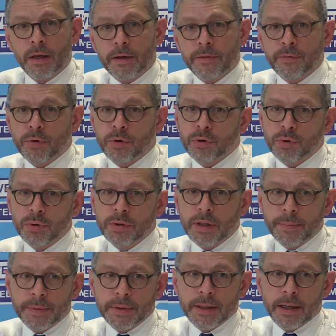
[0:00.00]
For acute
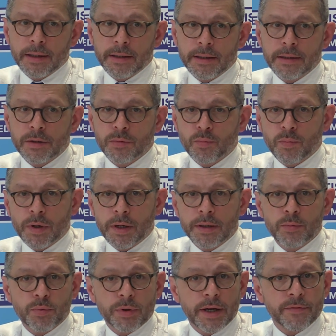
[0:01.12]
hepatitis,
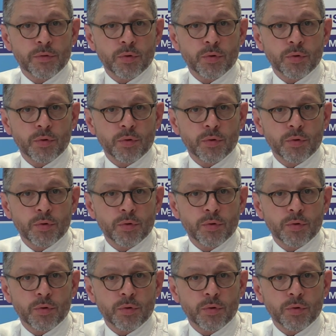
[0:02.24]
one would have